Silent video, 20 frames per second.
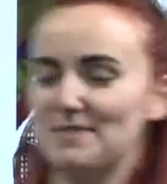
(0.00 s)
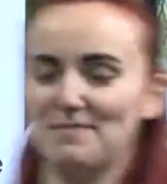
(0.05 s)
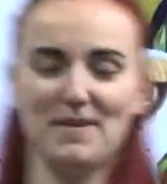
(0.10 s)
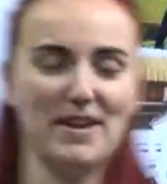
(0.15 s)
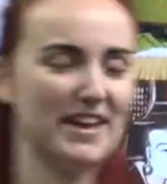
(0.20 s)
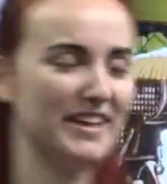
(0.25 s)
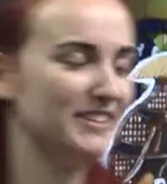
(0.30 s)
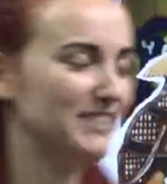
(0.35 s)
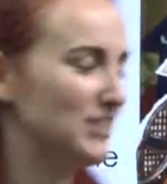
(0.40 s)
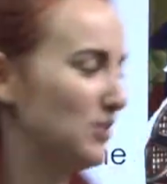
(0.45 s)

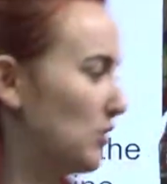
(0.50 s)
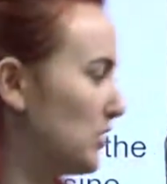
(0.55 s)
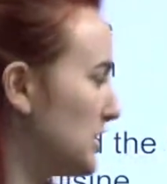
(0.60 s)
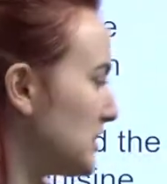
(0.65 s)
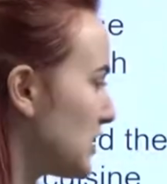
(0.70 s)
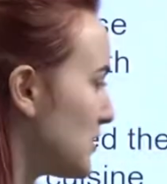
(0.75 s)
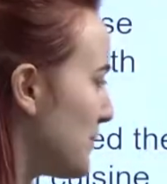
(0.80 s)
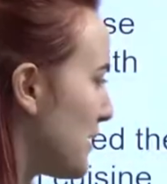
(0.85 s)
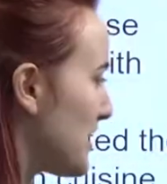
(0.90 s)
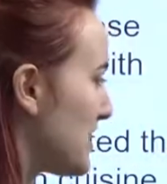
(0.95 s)
meat in order
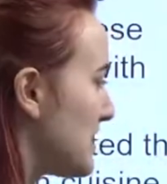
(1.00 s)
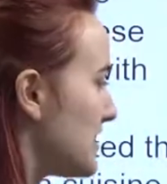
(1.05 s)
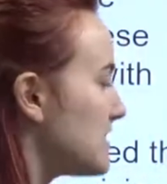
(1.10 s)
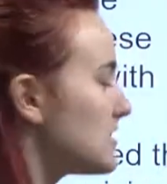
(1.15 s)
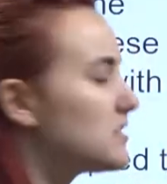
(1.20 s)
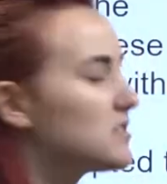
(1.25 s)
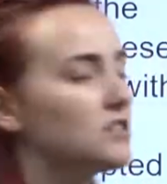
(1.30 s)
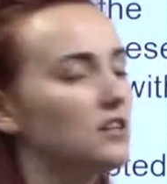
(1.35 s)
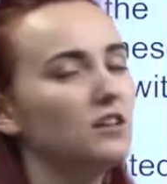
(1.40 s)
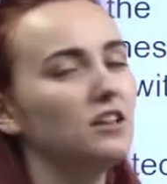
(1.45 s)
to make
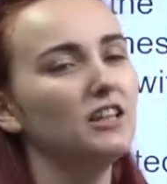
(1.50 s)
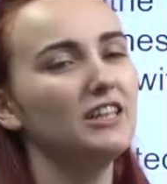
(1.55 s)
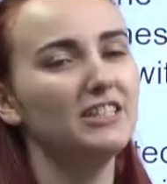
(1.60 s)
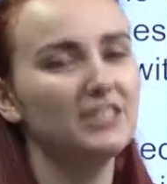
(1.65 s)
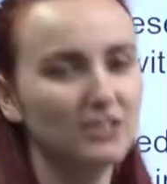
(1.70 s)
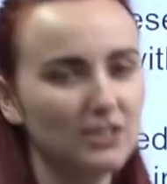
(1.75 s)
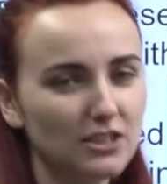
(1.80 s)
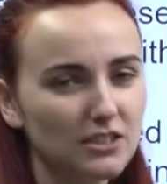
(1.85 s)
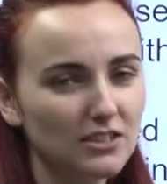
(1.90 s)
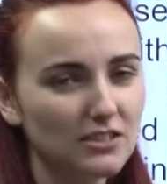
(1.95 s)
these
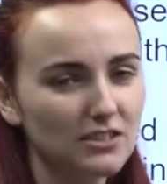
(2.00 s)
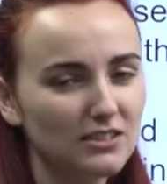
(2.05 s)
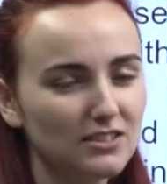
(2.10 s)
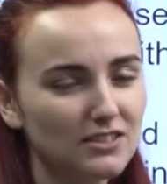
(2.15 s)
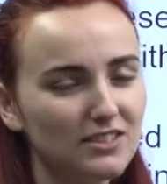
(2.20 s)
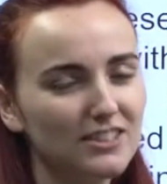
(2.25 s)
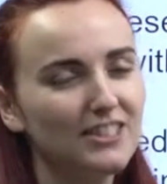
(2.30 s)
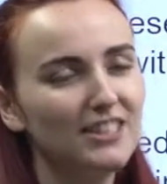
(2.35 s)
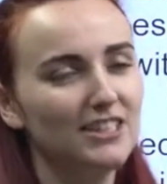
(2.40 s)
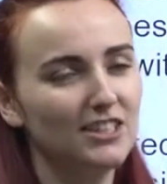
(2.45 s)
delicious
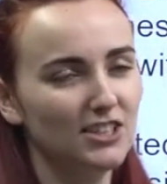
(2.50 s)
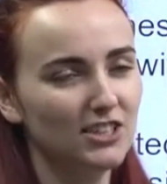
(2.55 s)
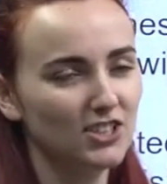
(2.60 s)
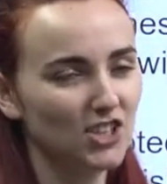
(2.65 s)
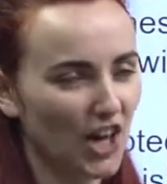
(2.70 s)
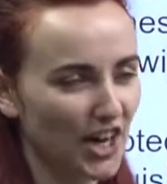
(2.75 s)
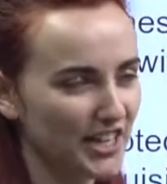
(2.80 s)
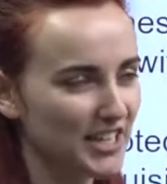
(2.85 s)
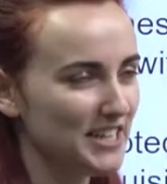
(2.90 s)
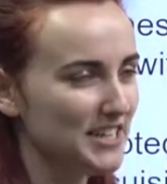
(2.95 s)

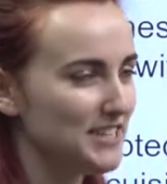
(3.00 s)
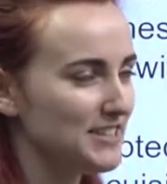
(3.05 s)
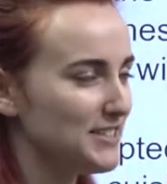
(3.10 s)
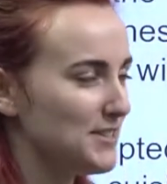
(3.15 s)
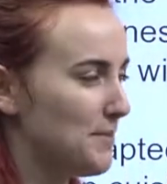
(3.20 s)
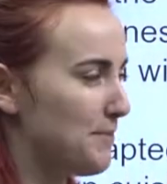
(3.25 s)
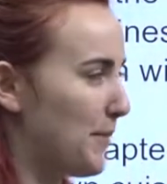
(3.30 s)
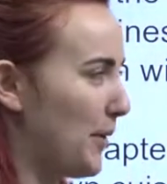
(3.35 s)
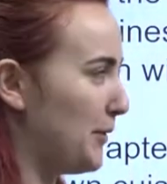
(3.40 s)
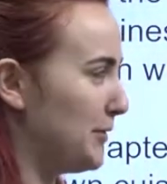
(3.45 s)
Chinese
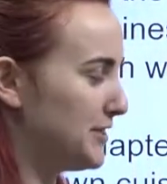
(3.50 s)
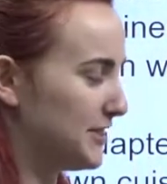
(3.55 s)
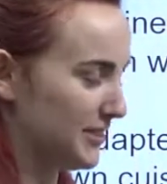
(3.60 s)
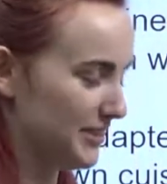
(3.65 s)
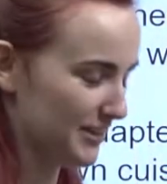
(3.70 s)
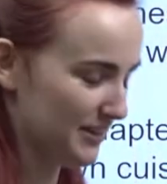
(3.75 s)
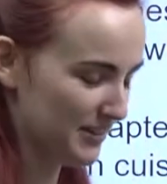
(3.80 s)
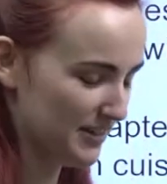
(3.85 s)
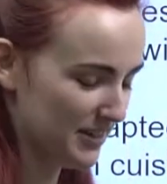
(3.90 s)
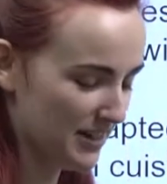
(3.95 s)

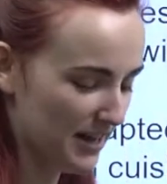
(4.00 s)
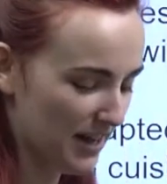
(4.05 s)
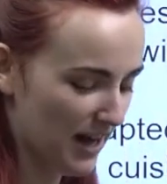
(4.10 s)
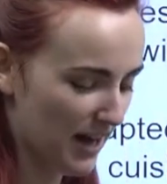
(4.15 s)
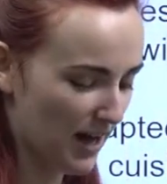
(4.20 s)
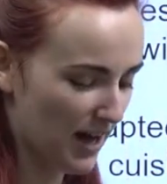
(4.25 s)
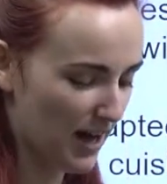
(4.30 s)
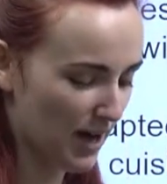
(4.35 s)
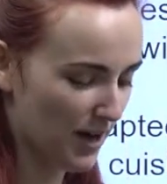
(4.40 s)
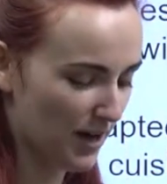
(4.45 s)
baozi,
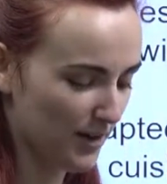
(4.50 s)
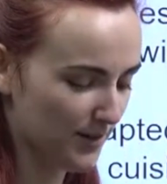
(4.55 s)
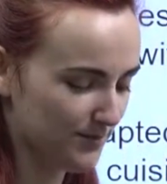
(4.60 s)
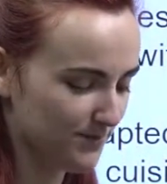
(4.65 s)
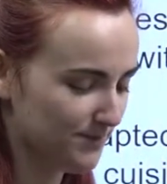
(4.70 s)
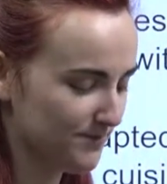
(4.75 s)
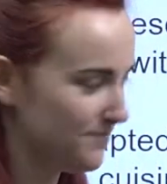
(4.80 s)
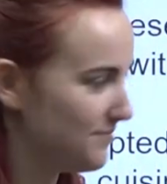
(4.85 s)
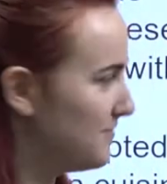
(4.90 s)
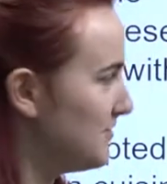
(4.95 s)

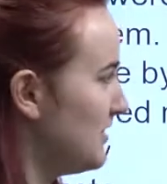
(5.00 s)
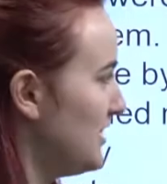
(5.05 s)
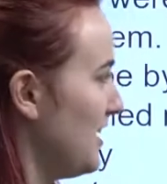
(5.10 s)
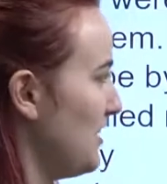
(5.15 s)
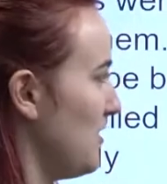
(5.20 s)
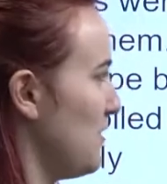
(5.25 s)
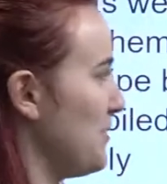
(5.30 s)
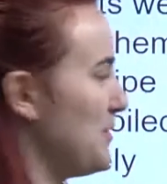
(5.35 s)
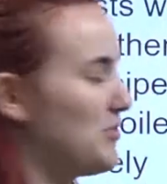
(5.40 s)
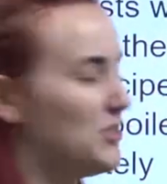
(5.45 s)

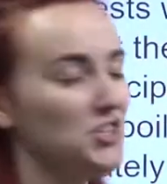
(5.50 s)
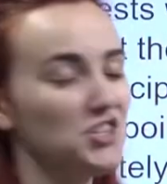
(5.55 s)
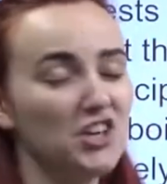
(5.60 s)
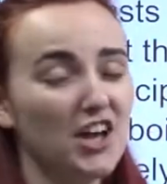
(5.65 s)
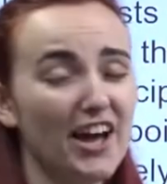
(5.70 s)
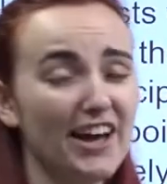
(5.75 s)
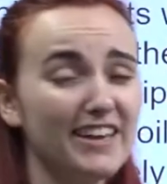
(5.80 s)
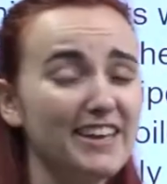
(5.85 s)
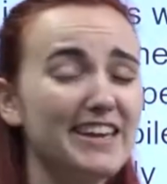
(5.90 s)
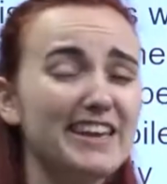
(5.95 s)
I mean, this
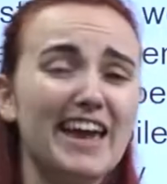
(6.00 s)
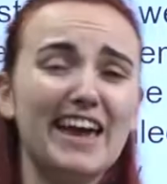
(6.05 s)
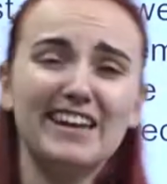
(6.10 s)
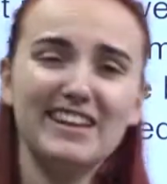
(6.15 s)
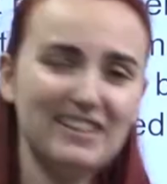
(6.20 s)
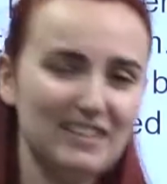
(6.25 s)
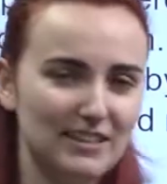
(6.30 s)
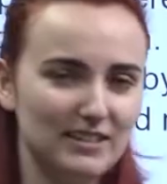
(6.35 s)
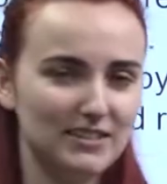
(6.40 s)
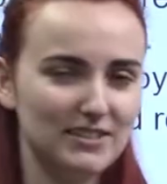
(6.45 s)
guy, he can't
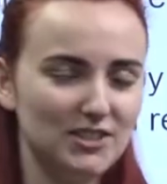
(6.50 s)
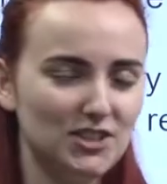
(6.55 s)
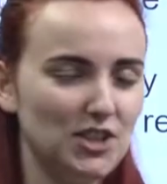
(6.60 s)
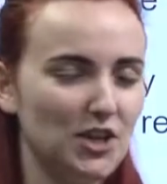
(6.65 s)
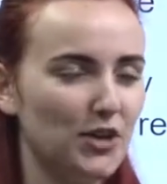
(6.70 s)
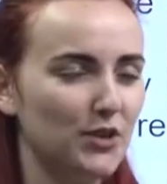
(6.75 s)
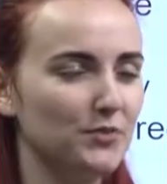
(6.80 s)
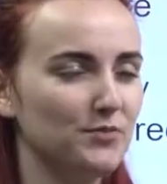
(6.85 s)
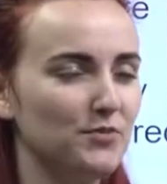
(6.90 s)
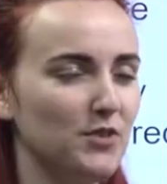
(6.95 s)
eat it.
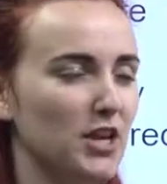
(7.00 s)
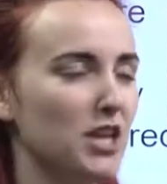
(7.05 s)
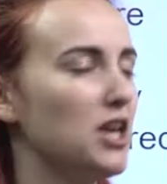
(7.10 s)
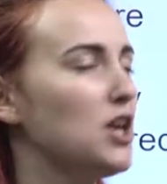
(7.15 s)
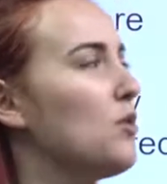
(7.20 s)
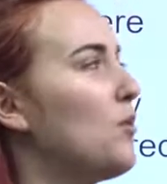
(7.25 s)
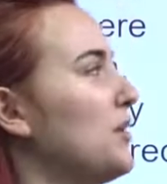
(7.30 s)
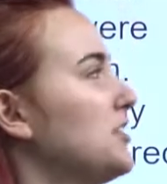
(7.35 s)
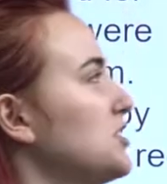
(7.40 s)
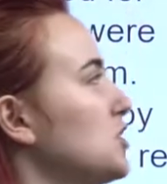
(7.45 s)
So
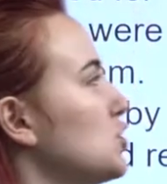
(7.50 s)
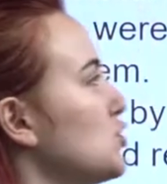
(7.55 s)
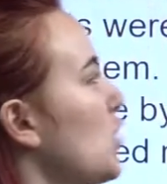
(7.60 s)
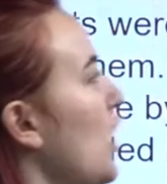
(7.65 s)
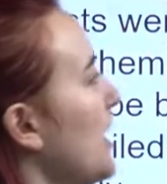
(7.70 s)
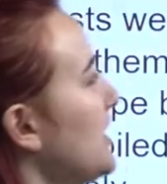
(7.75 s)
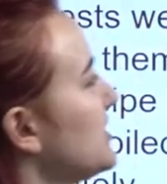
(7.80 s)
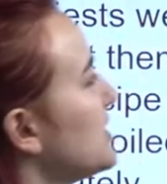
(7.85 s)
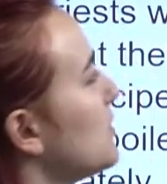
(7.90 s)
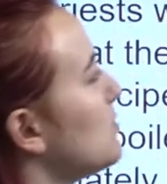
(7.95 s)
he wants to
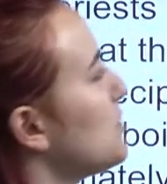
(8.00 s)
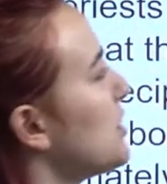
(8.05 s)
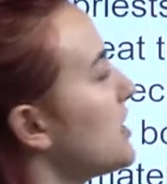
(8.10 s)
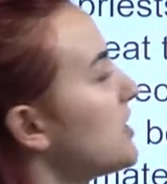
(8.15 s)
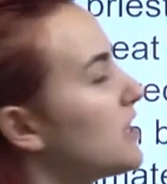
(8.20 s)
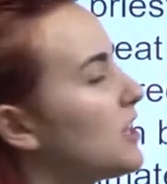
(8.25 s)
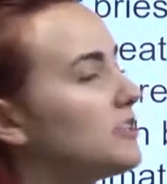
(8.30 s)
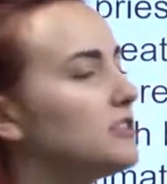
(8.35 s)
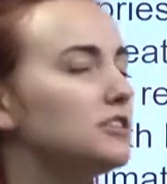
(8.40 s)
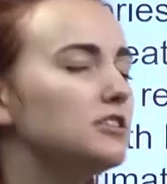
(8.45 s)
try something
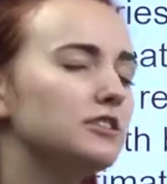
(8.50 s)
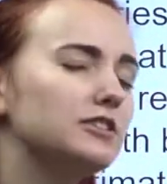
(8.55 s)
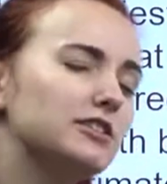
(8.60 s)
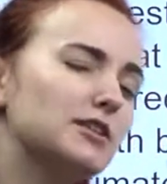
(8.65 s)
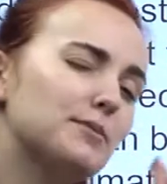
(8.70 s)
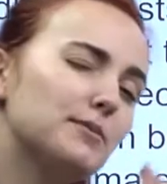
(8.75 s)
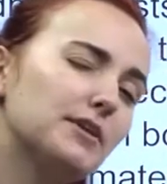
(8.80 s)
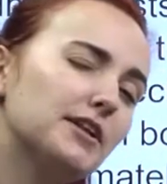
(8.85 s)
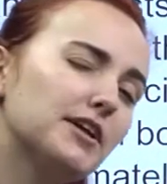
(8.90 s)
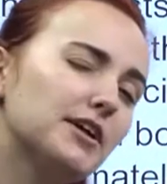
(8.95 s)
that's
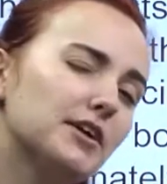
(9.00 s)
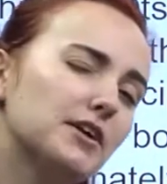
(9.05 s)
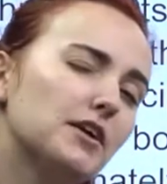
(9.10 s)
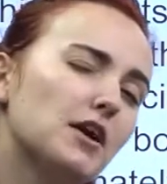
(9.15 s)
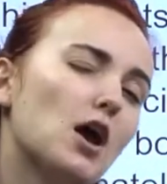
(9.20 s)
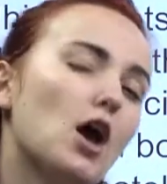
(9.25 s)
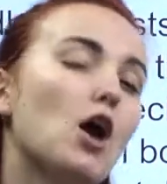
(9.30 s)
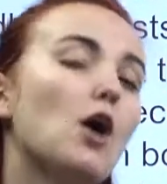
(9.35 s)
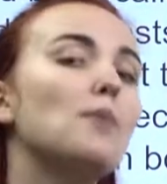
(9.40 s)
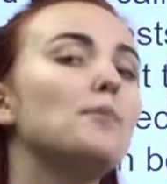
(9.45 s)
similar,
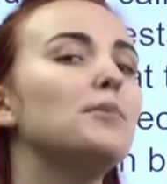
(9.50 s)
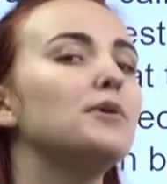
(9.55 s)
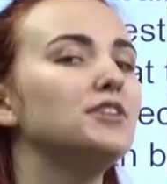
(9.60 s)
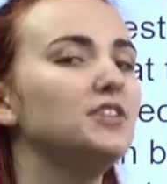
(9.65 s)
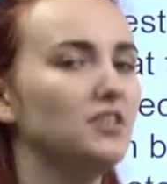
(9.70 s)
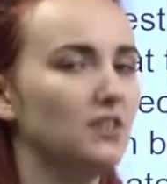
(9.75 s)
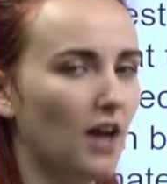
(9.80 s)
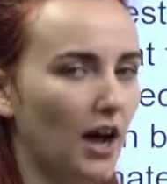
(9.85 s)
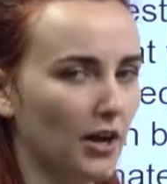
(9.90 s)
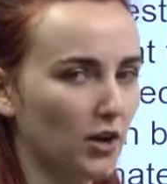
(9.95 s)
but
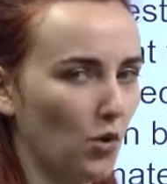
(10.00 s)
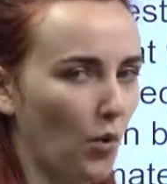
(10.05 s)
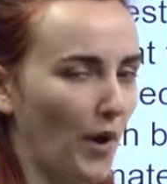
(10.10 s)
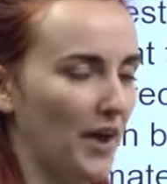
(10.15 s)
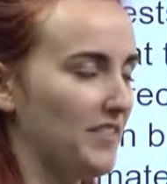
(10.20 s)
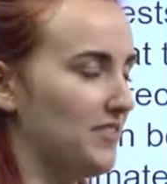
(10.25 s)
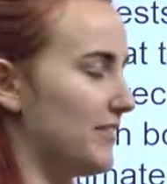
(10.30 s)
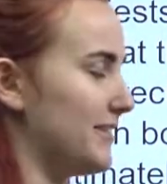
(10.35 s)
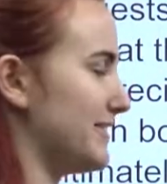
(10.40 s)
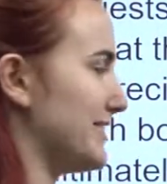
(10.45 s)
not
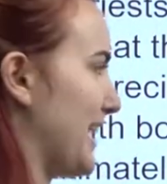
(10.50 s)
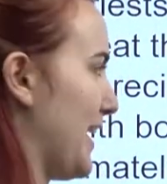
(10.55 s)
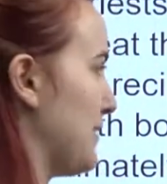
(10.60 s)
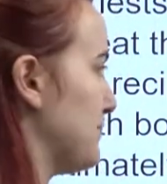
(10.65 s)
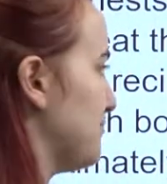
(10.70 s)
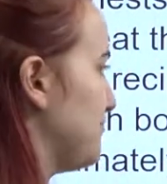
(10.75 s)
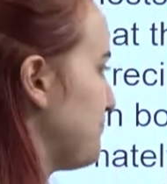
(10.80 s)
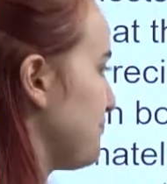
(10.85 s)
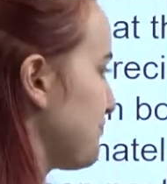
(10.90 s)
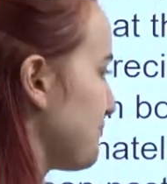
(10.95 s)
quite the same.